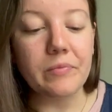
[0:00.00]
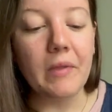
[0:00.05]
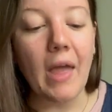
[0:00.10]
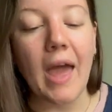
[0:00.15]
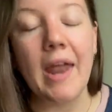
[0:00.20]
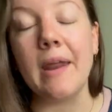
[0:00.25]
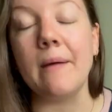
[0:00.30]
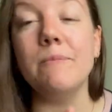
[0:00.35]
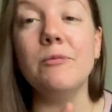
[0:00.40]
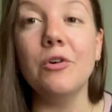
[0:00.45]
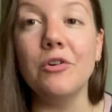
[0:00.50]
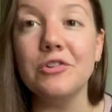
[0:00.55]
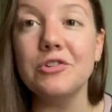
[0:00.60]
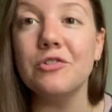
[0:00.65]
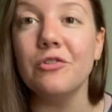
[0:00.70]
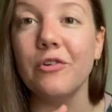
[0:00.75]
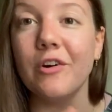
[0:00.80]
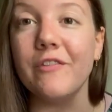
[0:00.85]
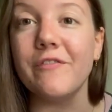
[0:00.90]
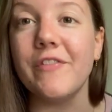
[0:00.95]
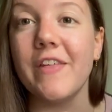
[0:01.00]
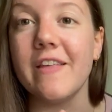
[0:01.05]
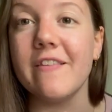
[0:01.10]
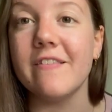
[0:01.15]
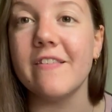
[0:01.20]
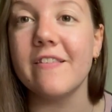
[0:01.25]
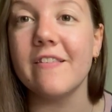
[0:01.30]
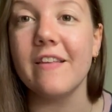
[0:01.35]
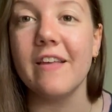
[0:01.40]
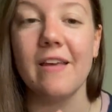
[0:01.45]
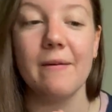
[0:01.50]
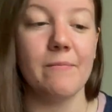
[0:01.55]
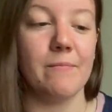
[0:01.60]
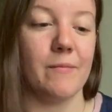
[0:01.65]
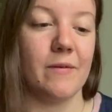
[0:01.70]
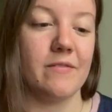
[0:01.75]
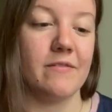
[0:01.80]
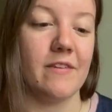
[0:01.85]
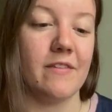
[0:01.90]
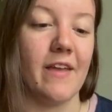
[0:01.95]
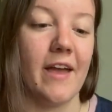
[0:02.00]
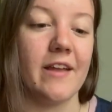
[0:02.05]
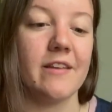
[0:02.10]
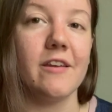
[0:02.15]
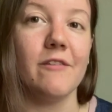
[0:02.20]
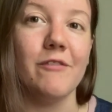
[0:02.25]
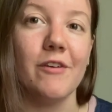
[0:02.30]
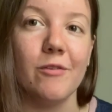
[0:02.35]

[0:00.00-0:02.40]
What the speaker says: I'm not sure if this detective